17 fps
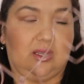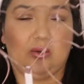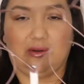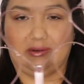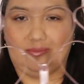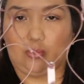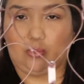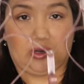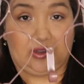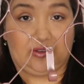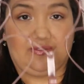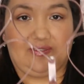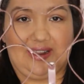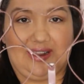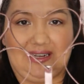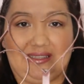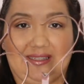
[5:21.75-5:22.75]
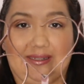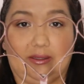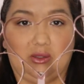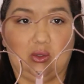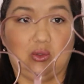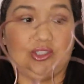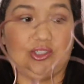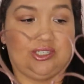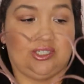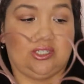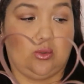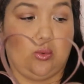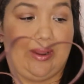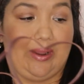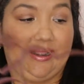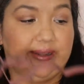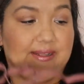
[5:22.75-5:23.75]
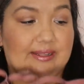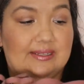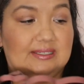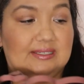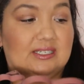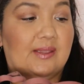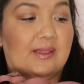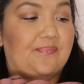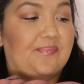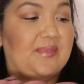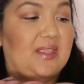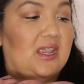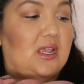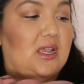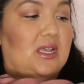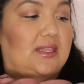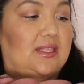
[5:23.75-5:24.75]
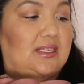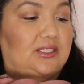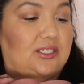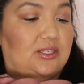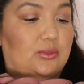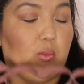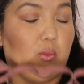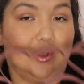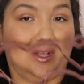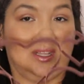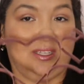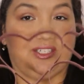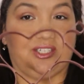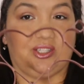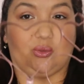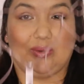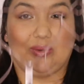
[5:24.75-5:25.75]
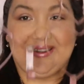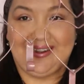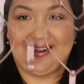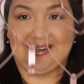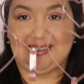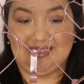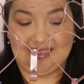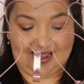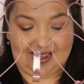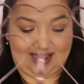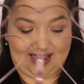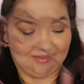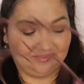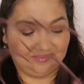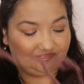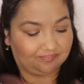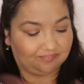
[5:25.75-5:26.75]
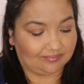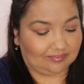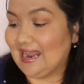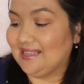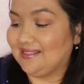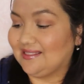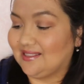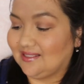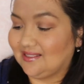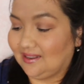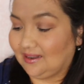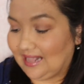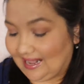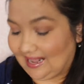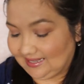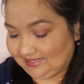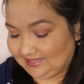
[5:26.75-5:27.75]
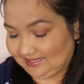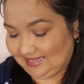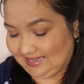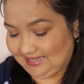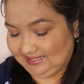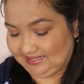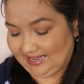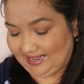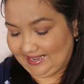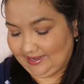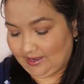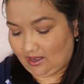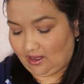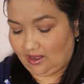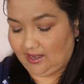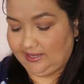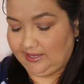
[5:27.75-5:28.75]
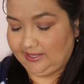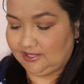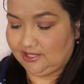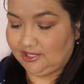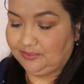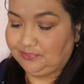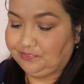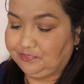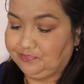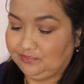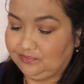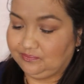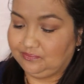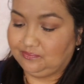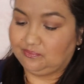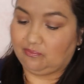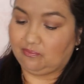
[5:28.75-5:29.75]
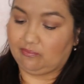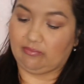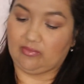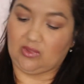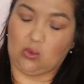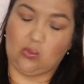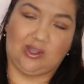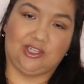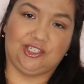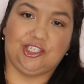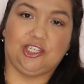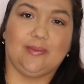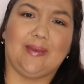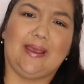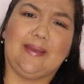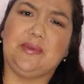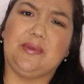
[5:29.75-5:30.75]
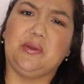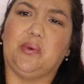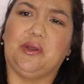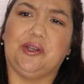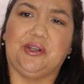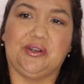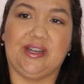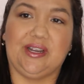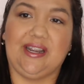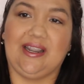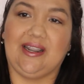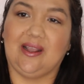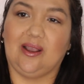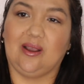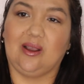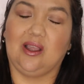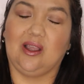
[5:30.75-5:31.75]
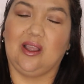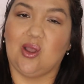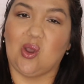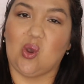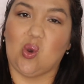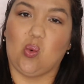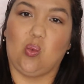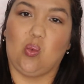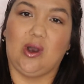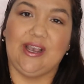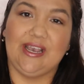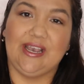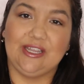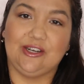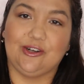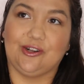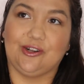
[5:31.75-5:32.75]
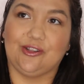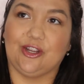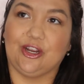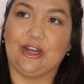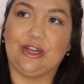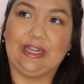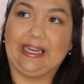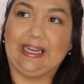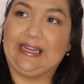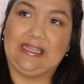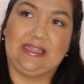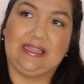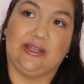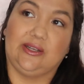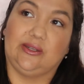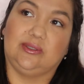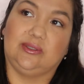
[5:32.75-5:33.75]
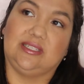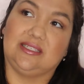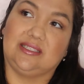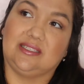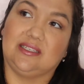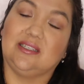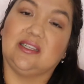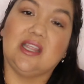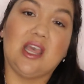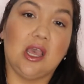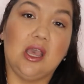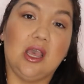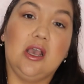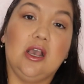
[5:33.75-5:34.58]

it would work fine just the way it is. And this was $3.99. And then the last things I got, which you might be wondering, why on earth are you getting those? This is